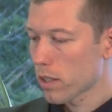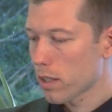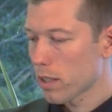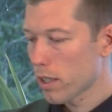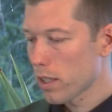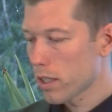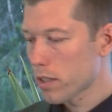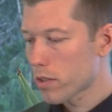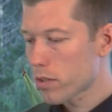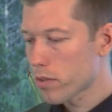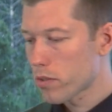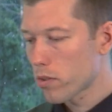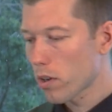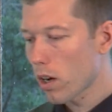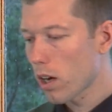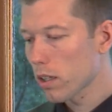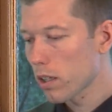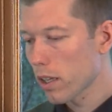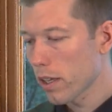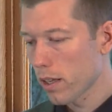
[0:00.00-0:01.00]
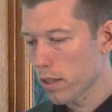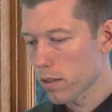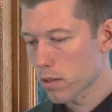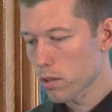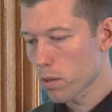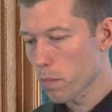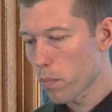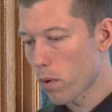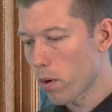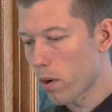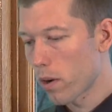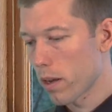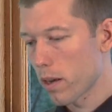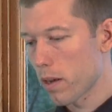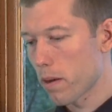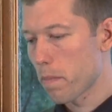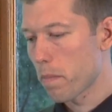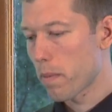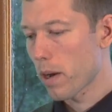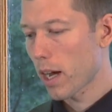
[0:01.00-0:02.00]
It's strongly
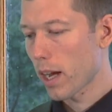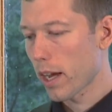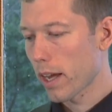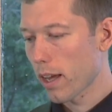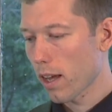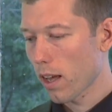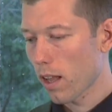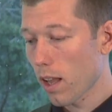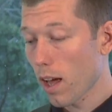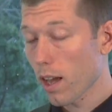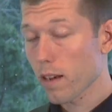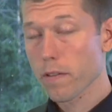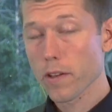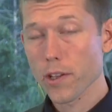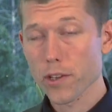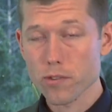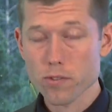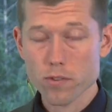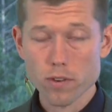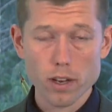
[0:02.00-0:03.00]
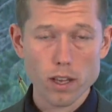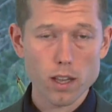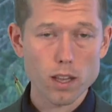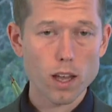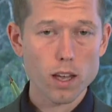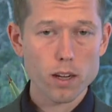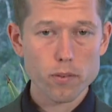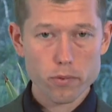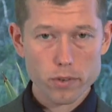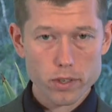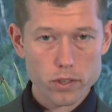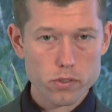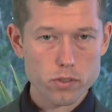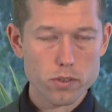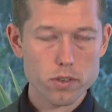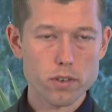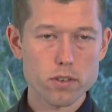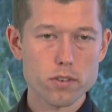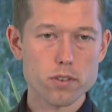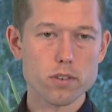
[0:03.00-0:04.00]
supported by a lot of history, a lot of
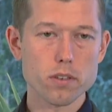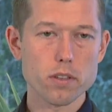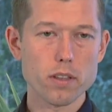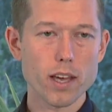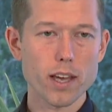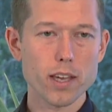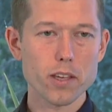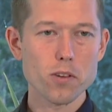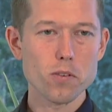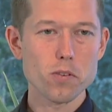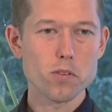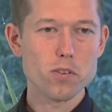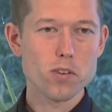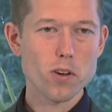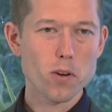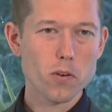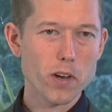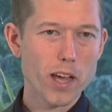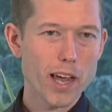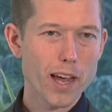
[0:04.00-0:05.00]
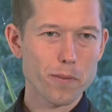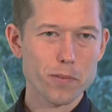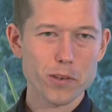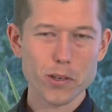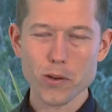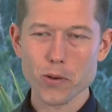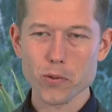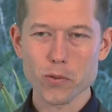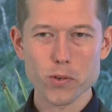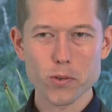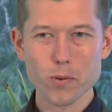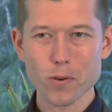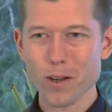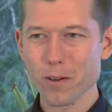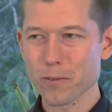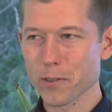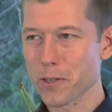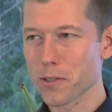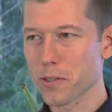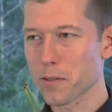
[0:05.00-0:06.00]
research, that you don't have to go through
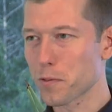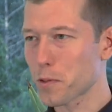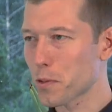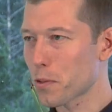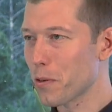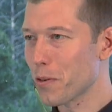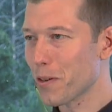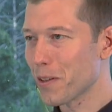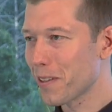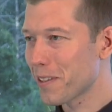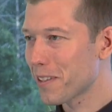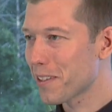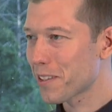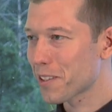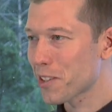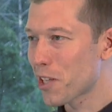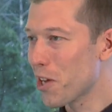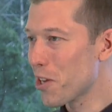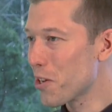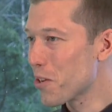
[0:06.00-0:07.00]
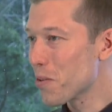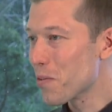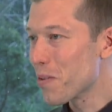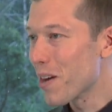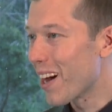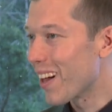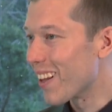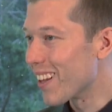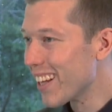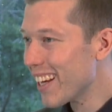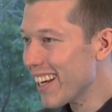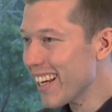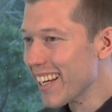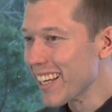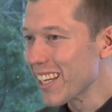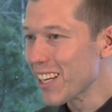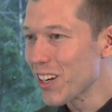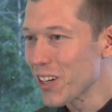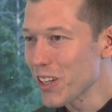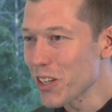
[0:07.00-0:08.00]
12 years of school to do well.
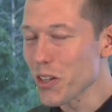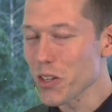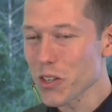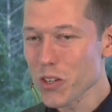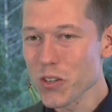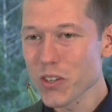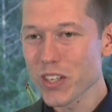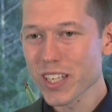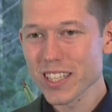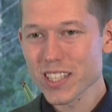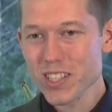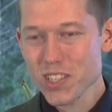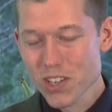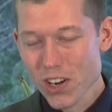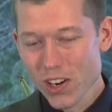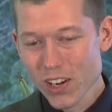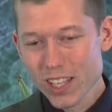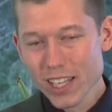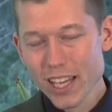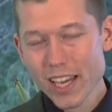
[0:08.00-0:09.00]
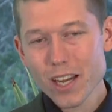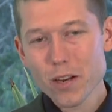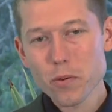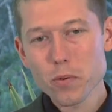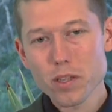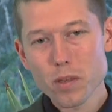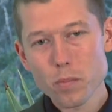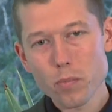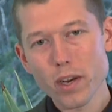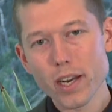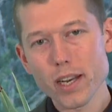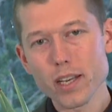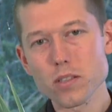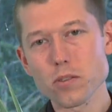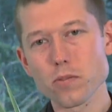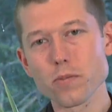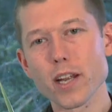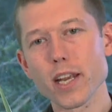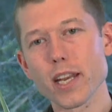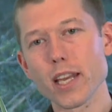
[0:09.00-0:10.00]
You can start later when the brain
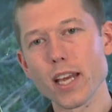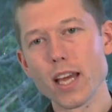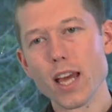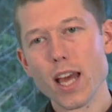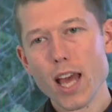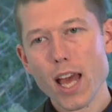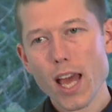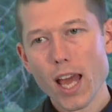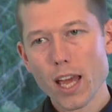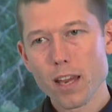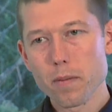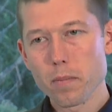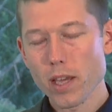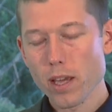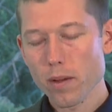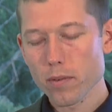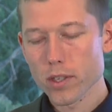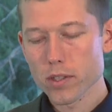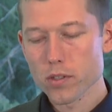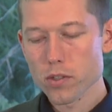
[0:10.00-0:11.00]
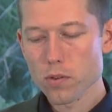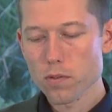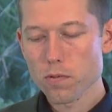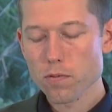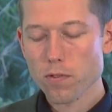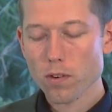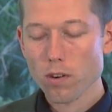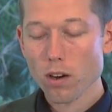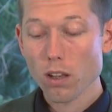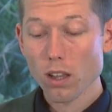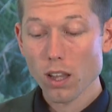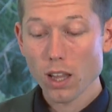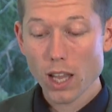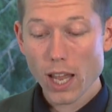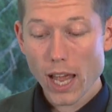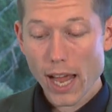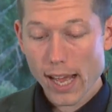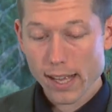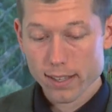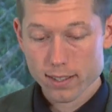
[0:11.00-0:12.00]
is ready and be able to do far
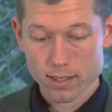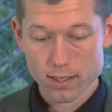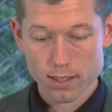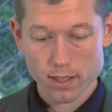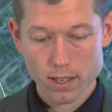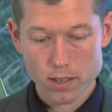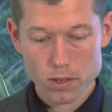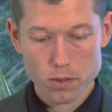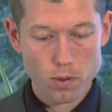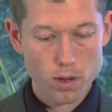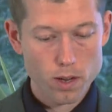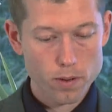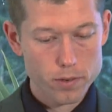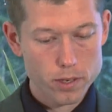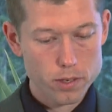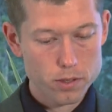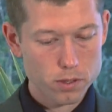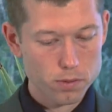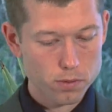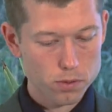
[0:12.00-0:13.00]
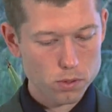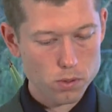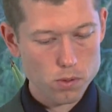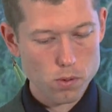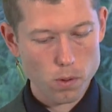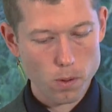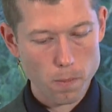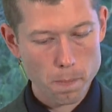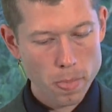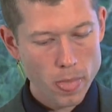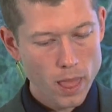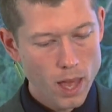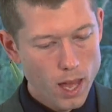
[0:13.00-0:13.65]
less than 12 years of school.